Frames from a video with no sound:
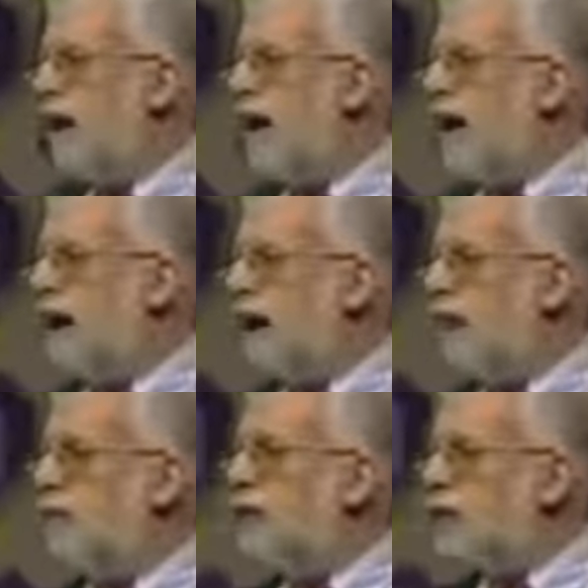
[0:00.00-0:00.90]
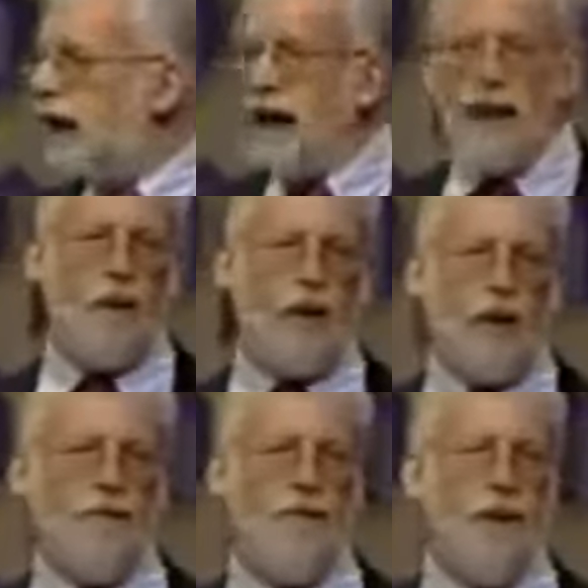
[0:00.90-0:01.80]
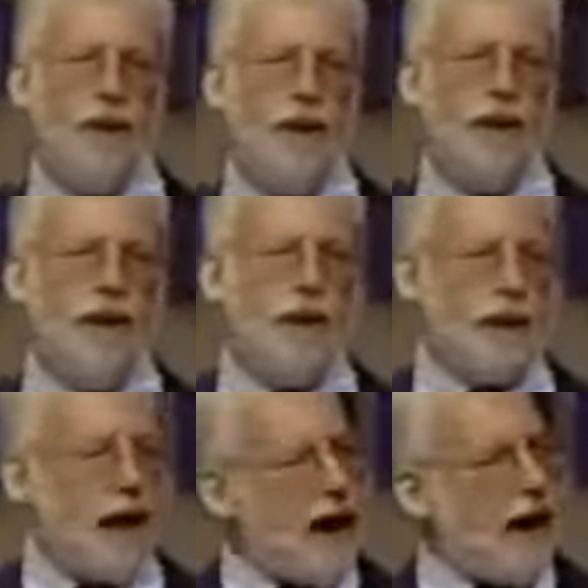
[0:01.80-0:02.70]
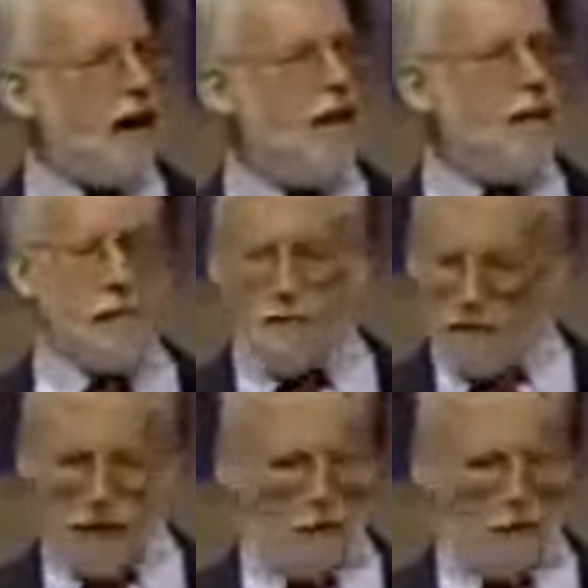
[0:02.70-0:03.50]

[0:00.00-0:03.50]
from the alley. It was taken off the alley,